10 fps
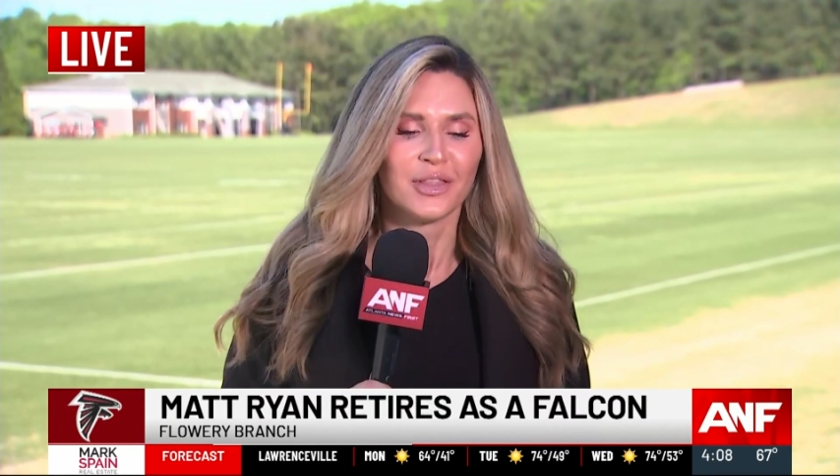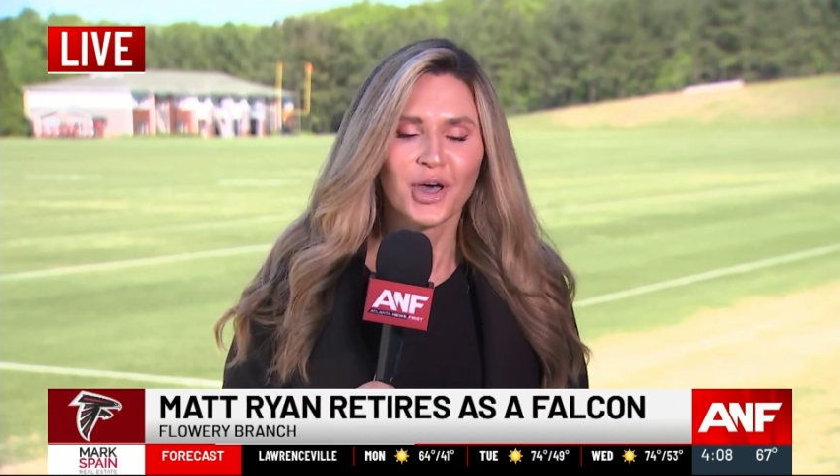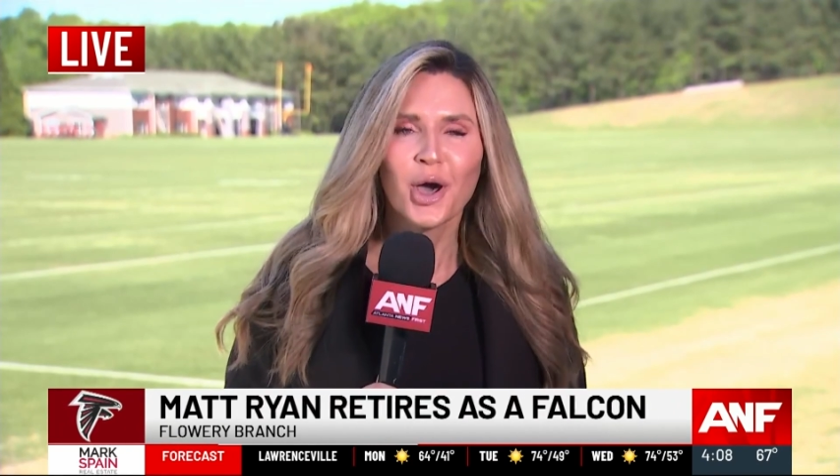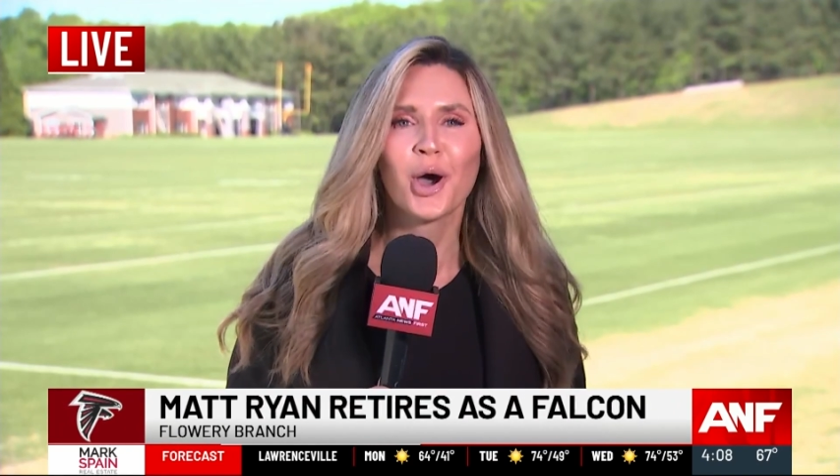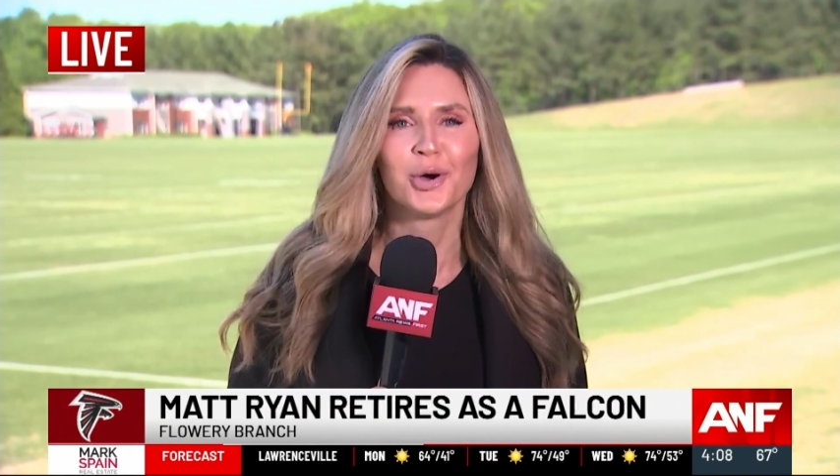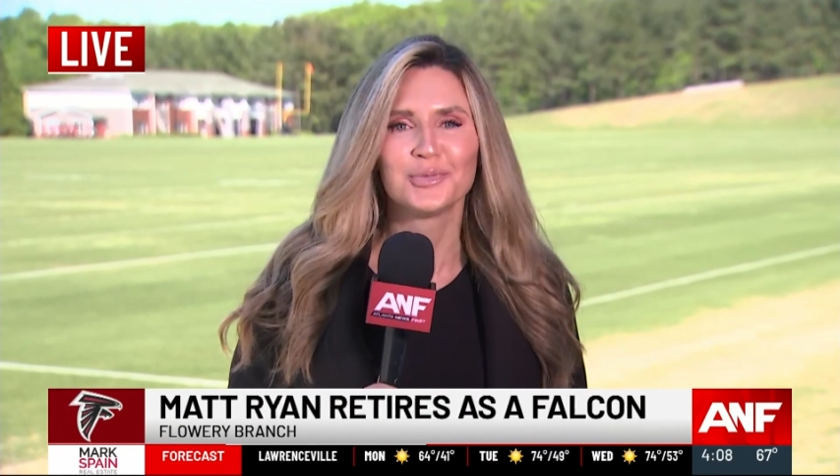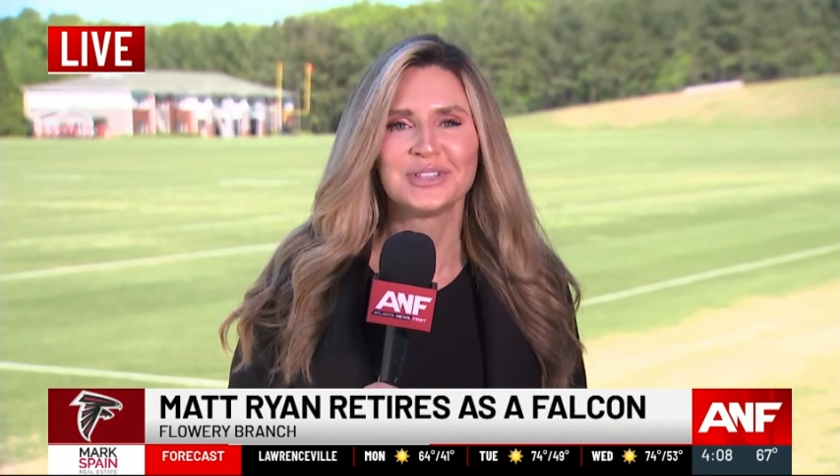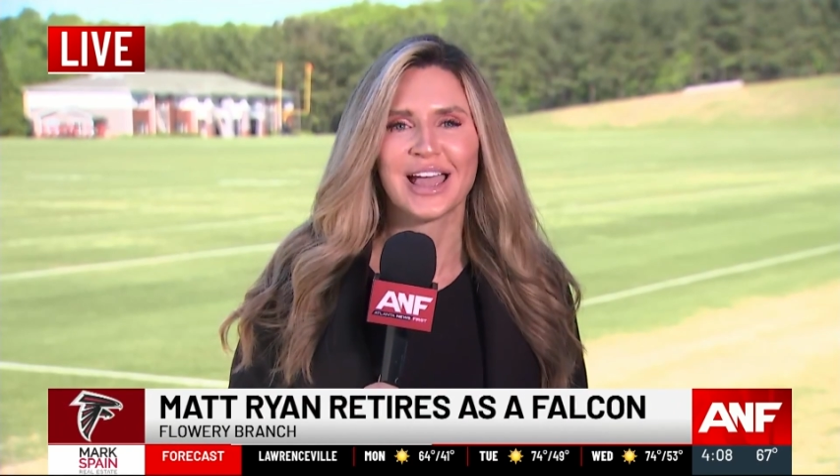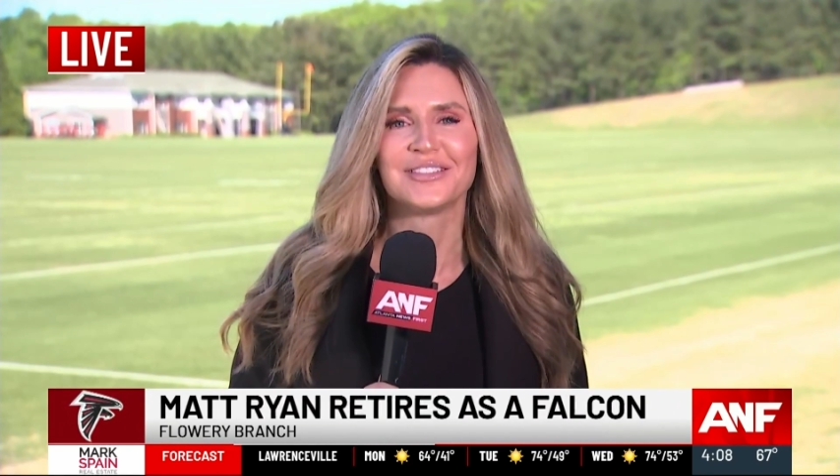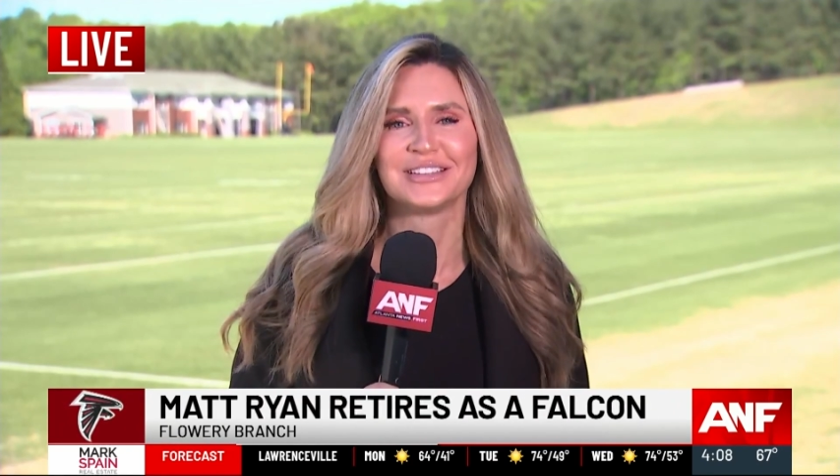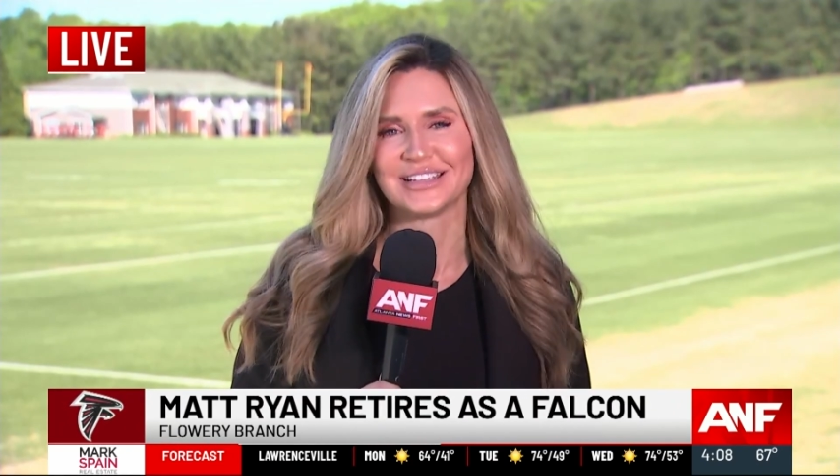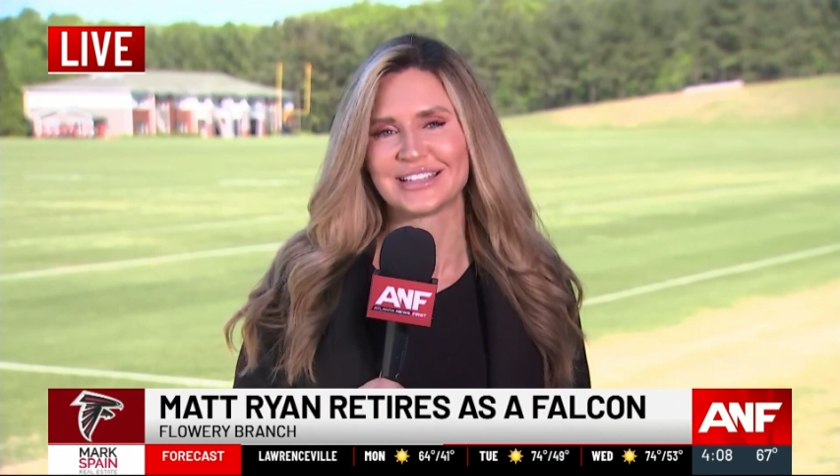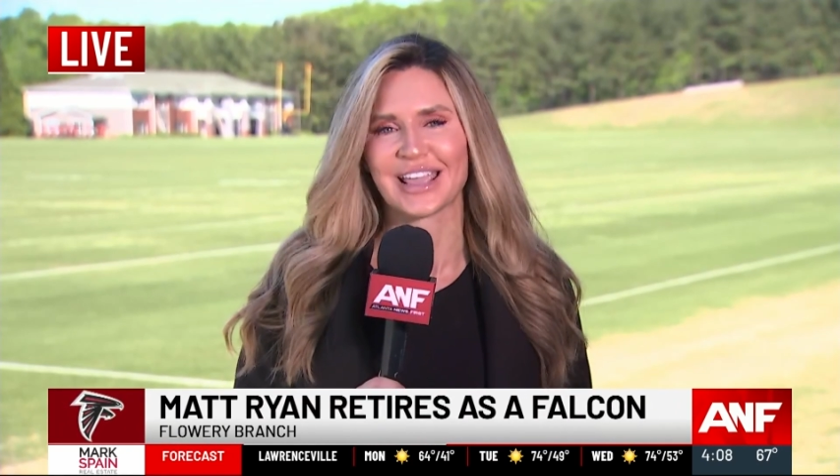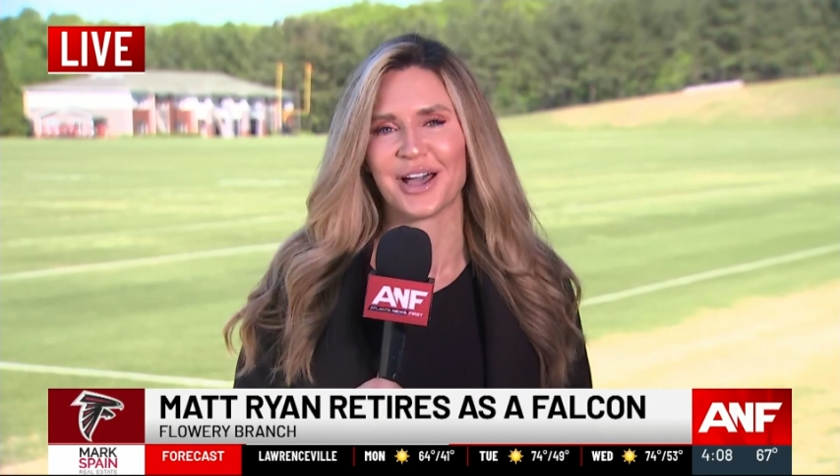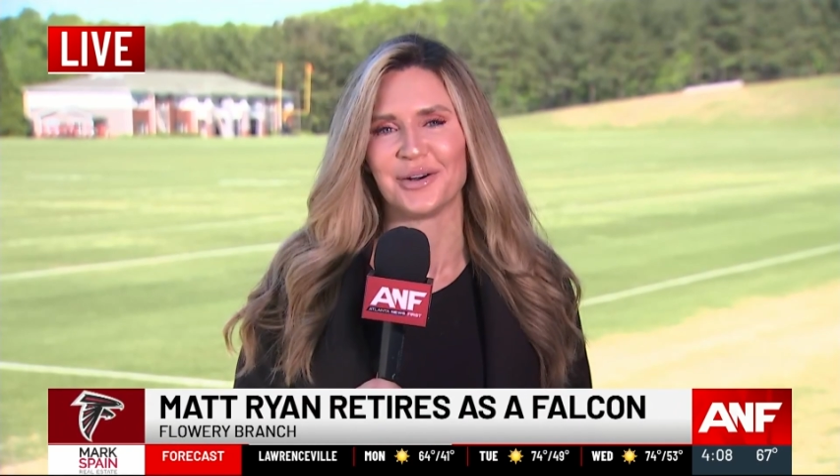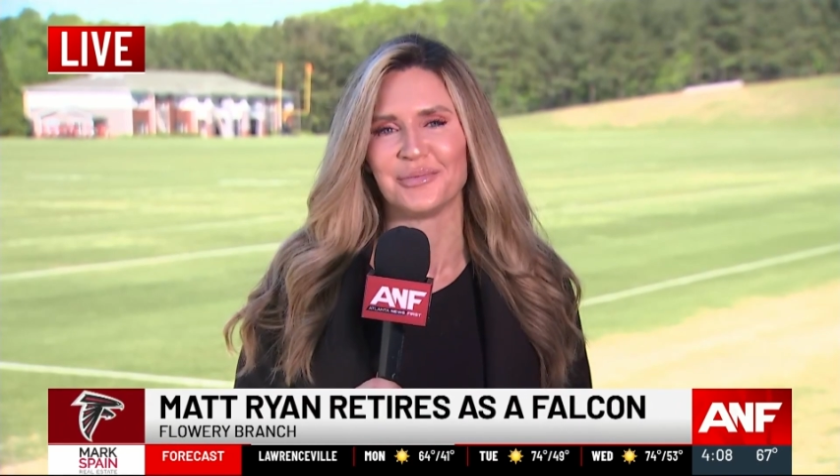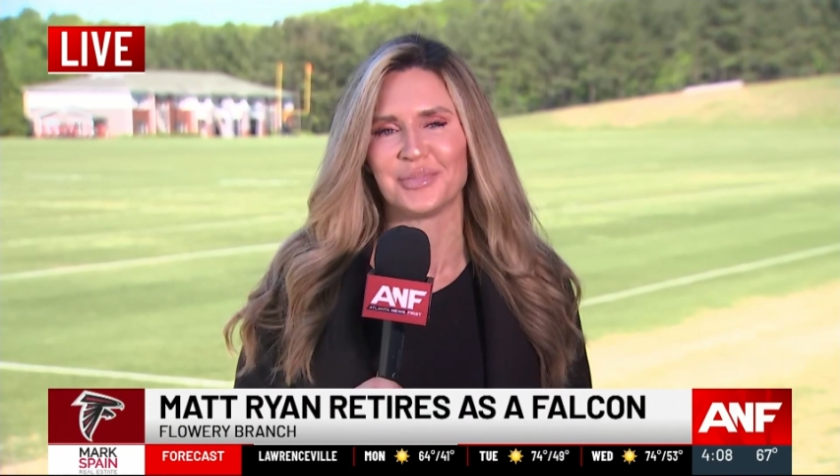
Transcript: the hometown discount.